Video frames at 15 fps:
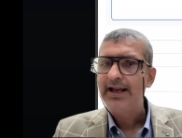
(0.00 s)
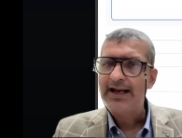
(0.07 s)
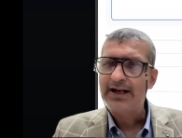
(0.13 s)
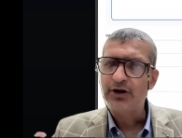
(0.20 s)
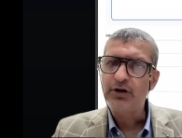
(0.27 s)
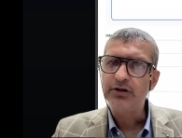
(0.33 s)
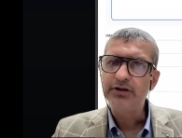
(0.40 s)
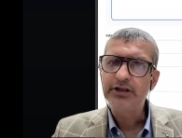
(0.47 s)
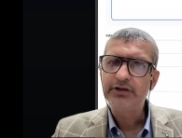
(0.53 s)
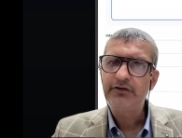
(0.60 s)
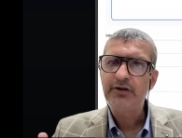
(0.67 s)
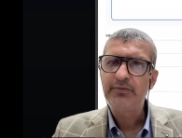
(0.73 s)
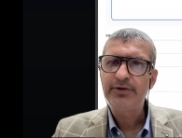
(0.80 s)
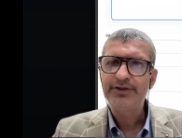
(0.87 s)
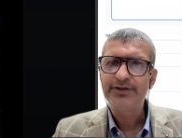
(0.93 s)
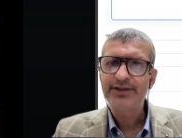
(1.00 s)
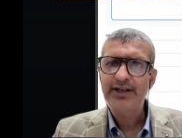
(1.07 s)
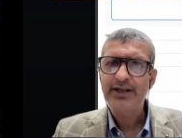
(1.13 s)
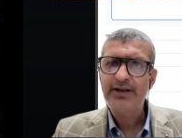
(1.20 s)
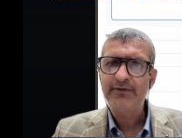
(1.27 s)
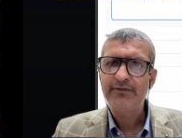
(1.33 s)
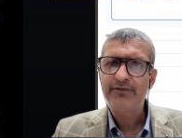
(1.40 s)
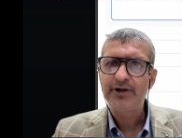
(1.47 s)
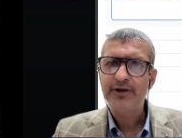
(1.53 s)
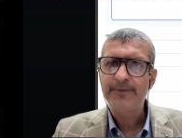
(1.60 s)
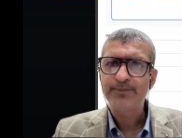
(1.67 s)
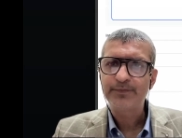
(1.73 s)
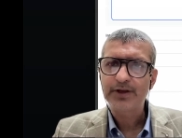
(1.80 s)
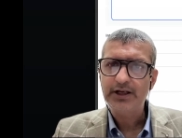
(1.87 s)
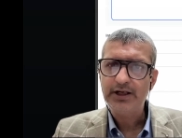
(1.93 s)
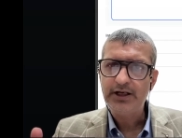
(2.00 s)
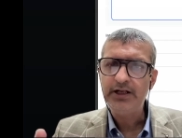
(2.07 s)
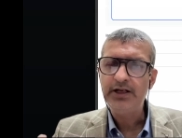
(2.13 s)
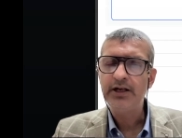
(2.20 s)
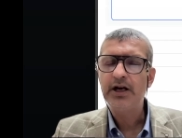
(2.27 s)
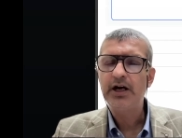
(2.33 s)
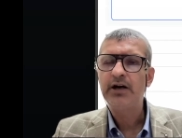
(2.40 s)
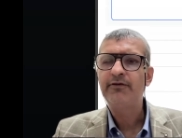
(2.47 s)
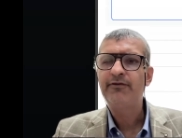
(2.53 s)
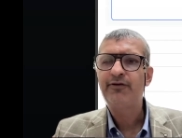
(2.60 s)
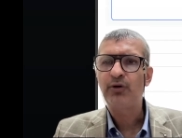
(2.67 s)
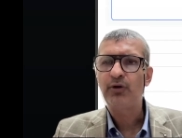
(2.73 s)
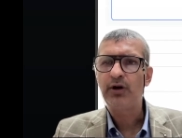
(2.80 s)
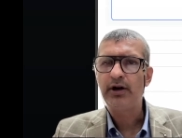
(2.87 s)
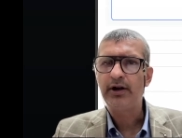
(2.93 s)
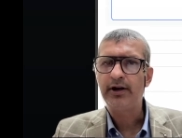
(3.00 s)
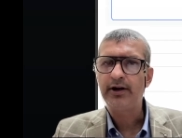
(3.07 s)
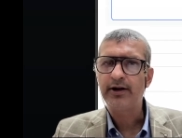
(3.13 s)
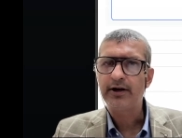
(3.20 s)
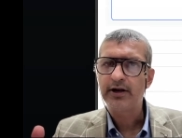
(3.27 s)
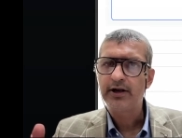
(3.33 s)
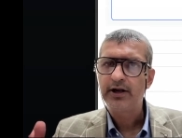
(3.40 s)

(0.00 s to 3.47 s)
And all this will be saved in a folder